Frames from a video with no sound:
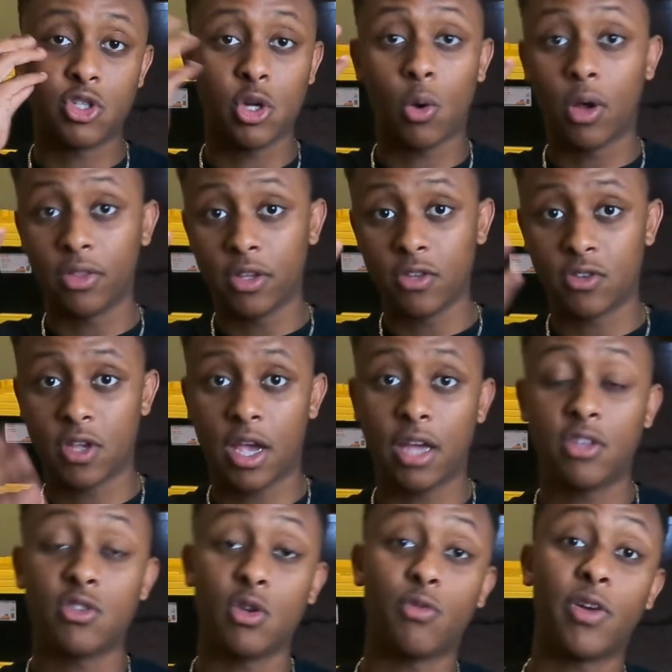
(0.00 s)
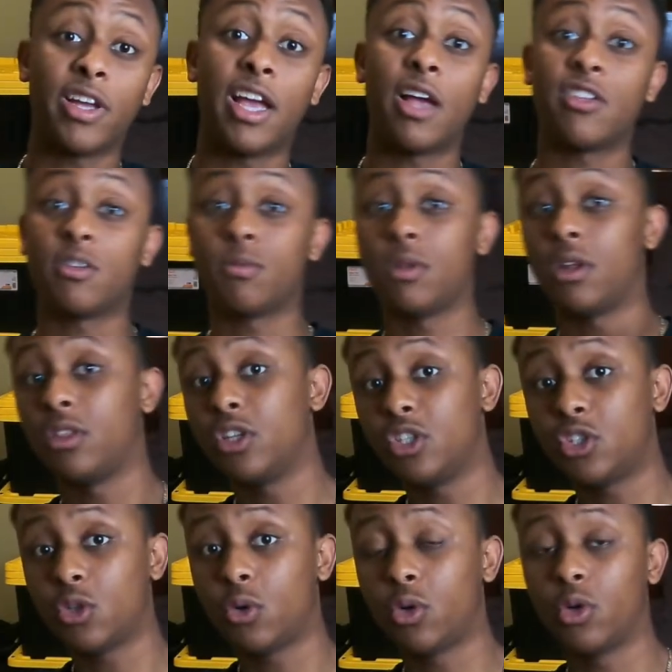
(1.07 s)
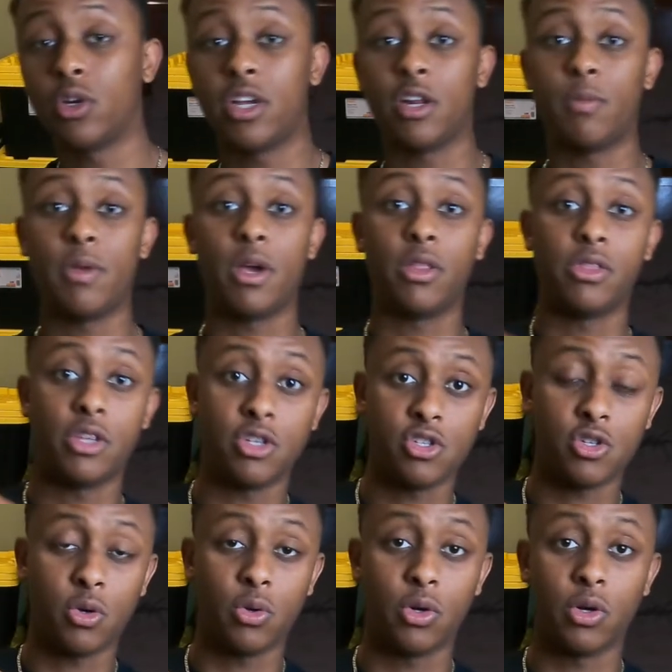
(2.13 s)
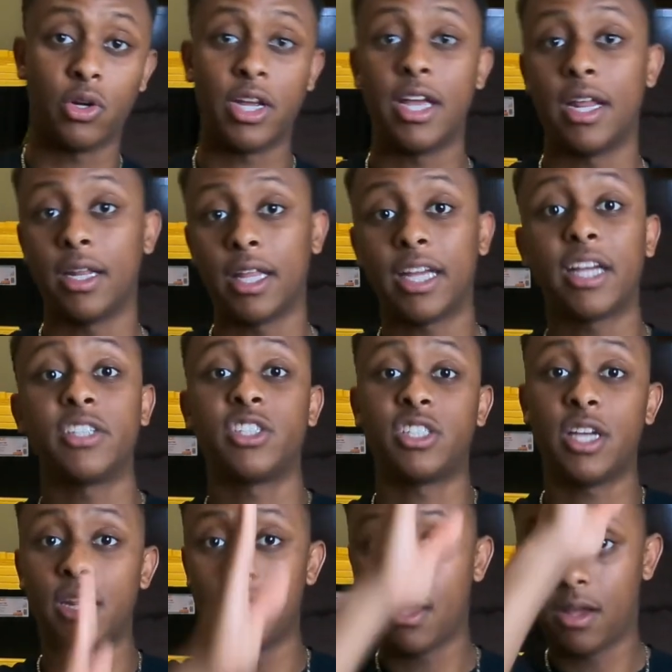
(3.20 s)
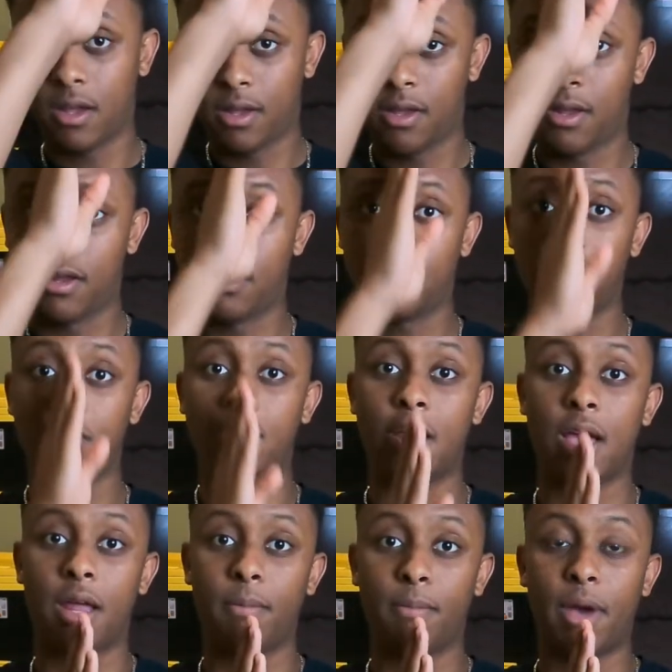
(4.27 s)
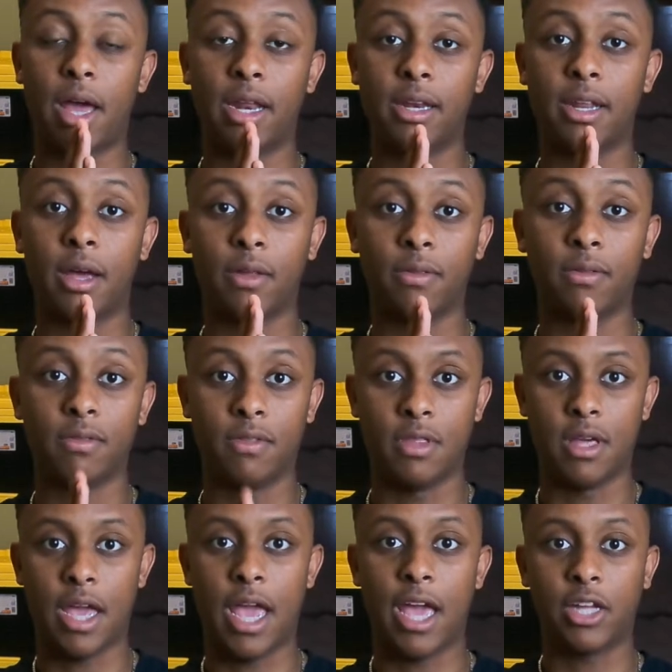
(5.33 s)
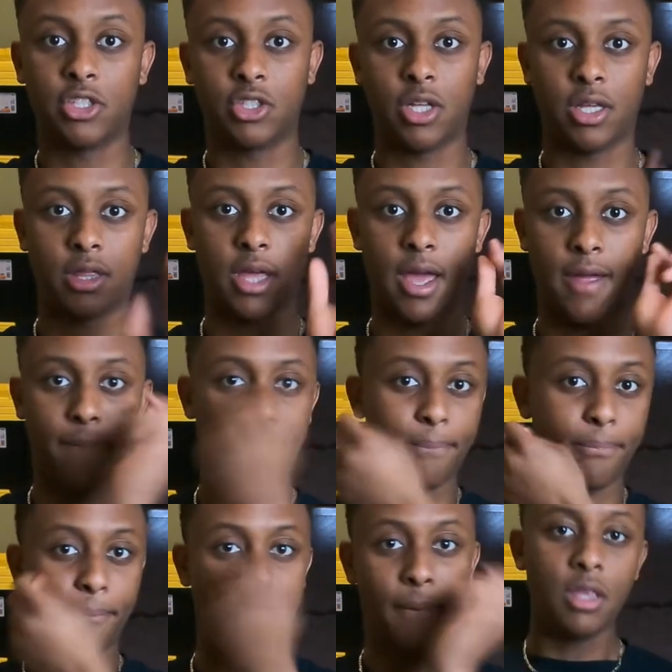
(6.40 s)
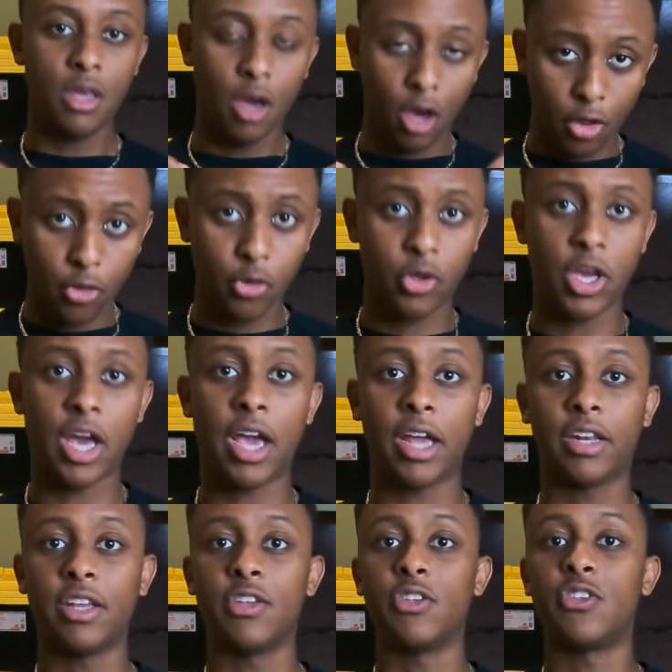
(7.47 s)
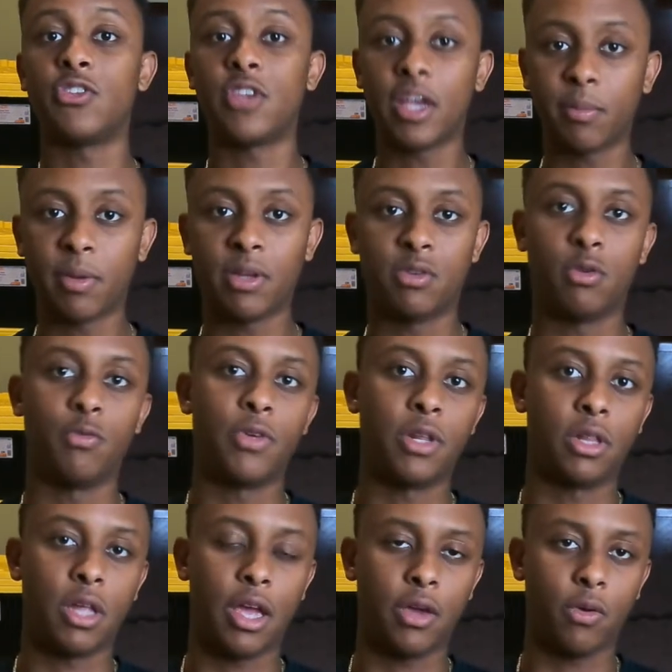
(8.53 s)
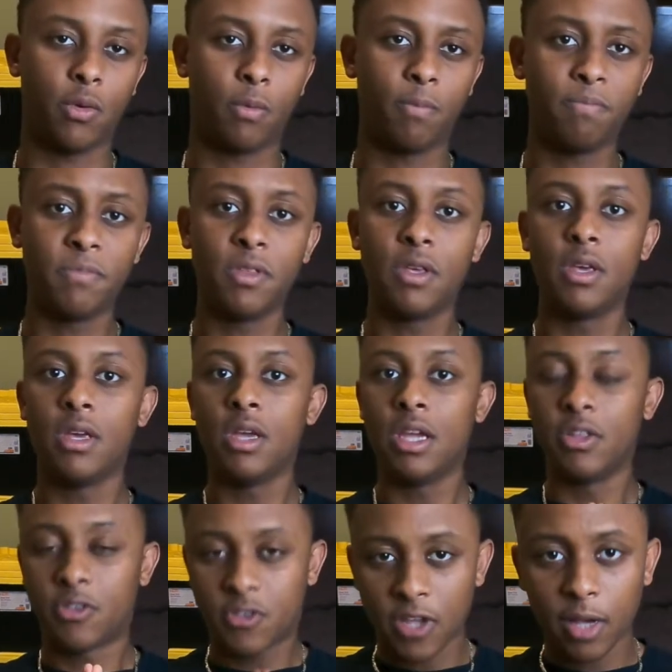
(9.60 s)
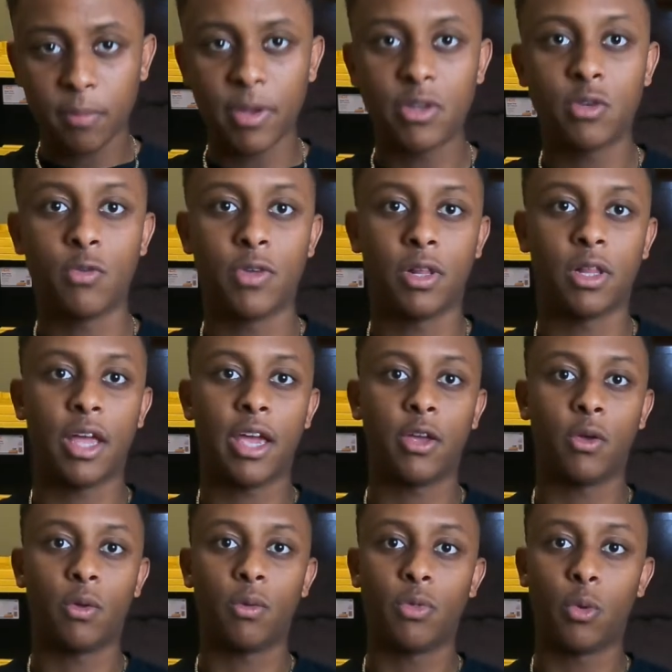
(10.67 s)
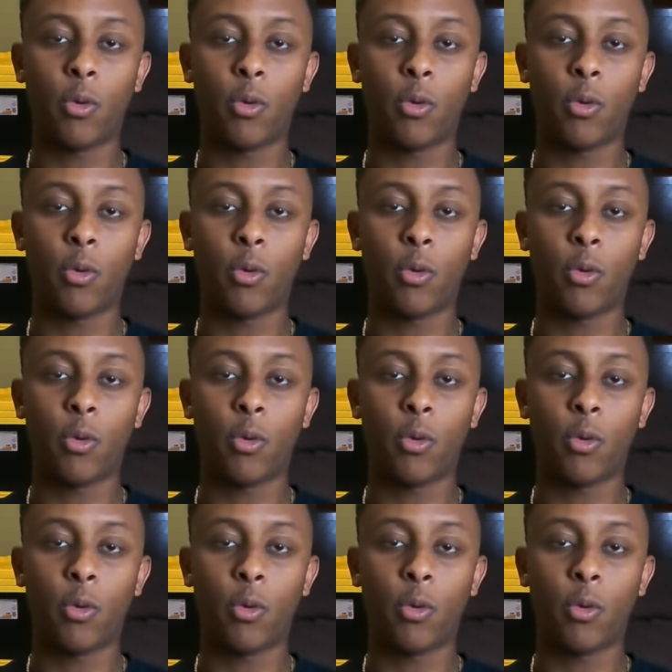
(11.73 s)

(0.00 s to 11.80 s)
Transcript: show on this side. So if I got something on this shoulder, it'll be on this shoulder. And like I said, your body down the hatch like that. The other kind is segmental vitiligo. In segmental vitiligo,